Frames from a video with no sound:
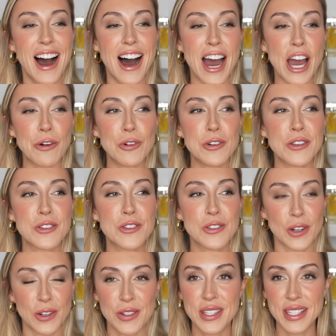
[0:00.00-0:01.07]
I was
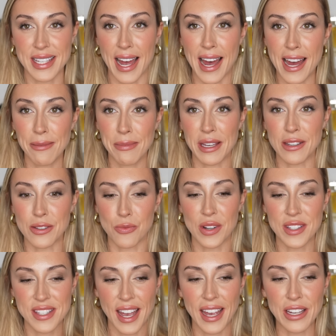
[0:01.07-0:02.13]
so sad because
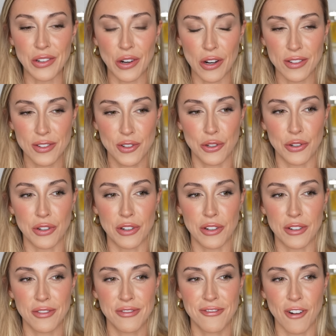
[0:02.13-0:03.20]
once I got to